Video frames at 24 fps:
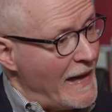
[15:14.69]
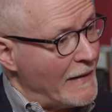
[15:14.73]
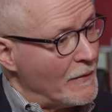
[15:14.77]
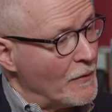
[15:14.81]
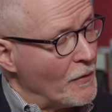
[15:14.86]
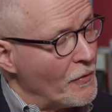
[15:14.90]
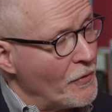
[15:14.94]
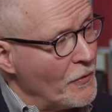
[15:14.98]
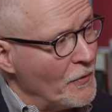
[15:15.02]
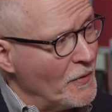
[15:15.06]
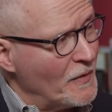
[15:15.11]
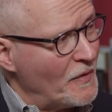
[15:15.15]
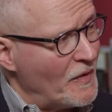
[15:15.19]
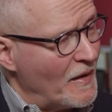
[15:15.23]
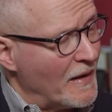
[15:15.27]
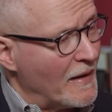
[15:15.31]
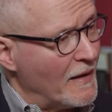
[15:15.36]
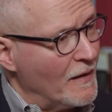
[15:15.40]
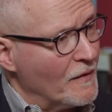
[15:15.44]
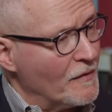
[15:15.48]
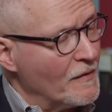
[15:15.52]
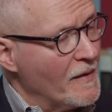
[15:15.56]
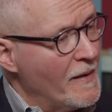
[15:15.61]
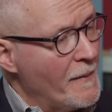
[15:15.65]
And the third
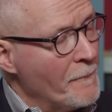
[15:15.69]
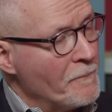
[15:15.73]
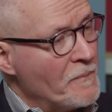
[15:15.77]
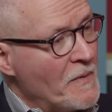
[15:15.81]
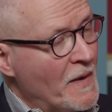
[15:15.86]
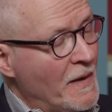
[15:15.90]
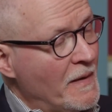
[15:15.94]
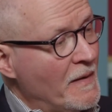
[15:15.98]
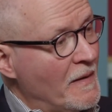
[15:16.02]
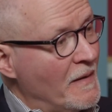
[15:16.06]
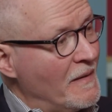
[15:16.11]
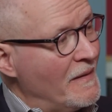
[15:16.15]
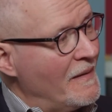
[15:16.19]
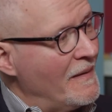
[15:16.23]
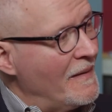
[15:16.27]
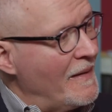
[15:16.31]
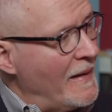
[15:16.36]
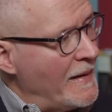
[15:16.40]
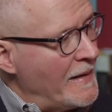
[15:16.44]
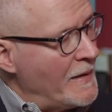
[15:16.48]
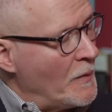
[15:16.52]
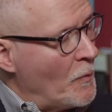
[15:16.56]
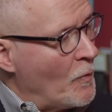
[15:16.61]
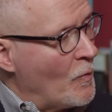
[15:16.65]
thing is,
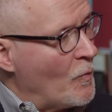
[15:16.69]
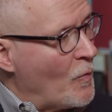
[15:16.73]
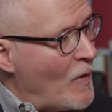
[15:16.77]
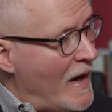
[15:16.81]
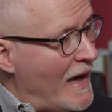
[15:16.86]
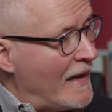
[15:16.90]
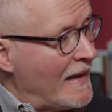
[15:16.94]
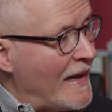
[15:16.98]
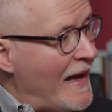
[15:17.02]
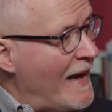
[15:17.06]
while